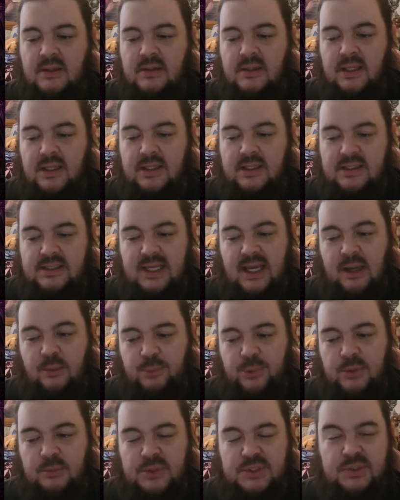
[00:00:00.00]
And then
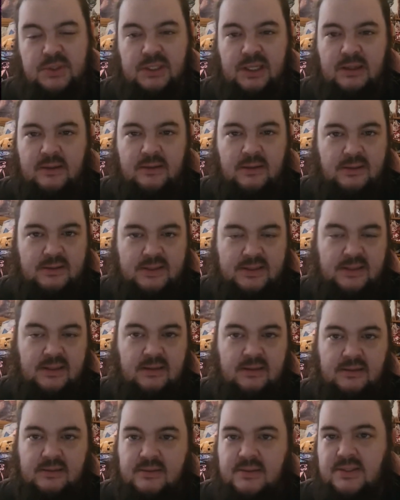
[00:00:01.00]
tap, put a mystery counter on this
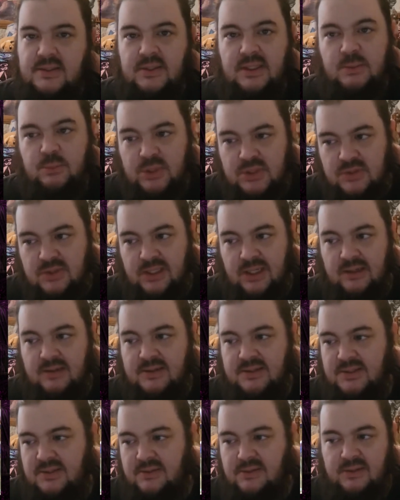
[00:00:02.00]
card. So you get mystery
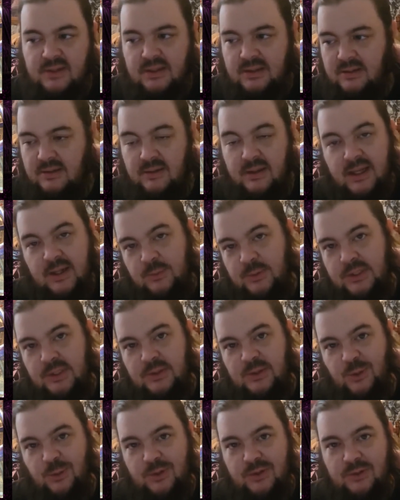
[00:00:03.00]
counters, and you're like, what do you
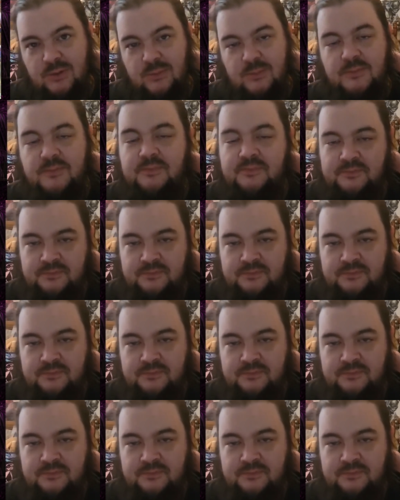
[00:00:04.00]
do with them?